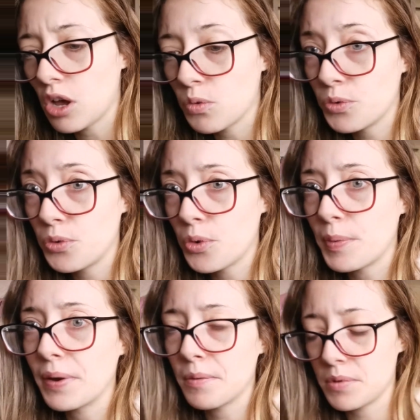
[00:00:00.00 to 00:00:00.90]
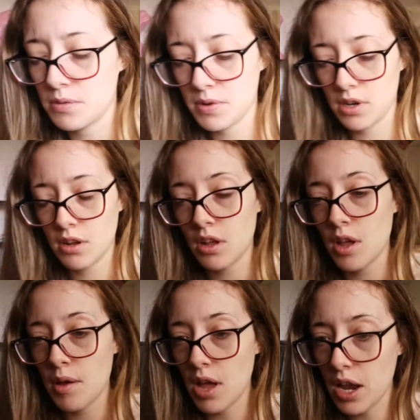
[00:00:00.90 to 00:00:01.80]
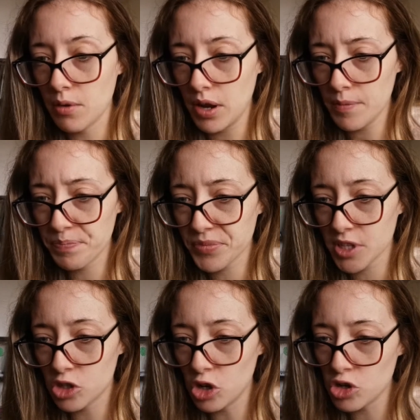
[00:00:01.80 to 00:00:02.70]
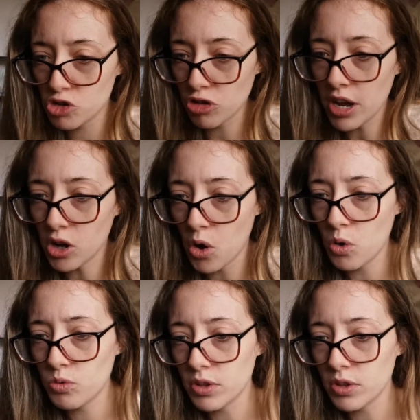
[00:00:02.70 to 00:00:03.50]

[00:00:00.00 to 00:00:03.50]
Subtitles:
I would not pay that much money. Anyway, so strike gold